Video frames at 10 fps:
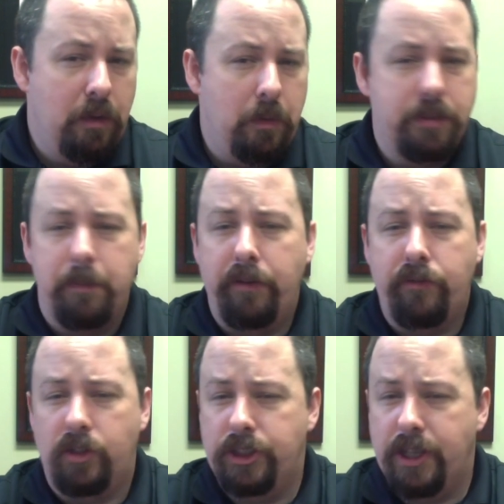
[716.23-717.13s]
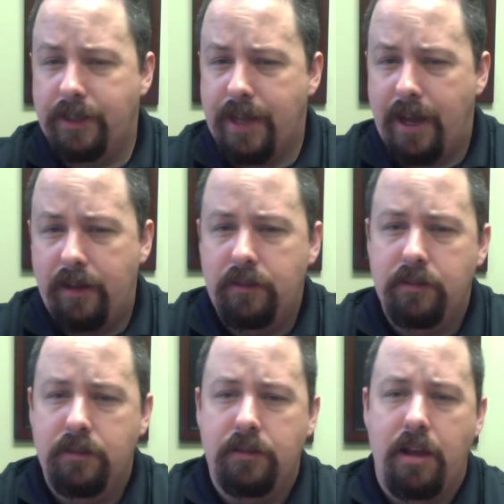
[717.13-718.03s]
What does it mean for
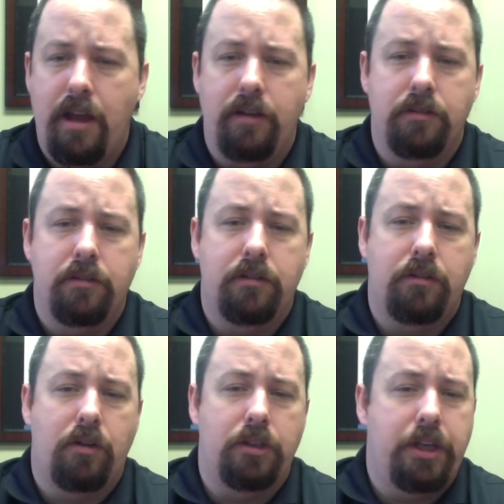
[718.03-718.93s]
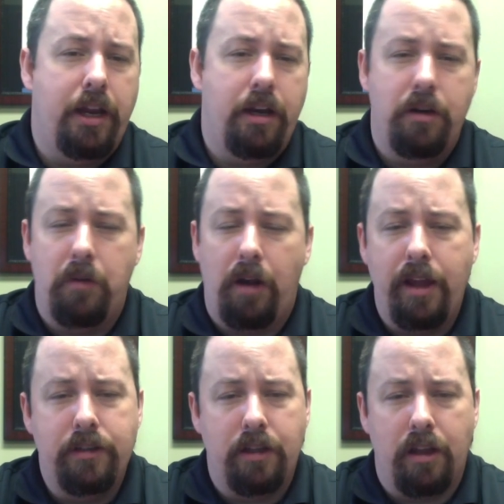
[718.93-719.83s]
Gentiles? How does Christianity
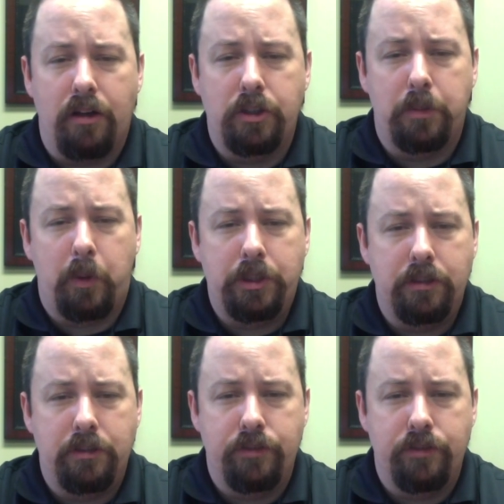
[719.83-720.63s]
relate to the larger portions of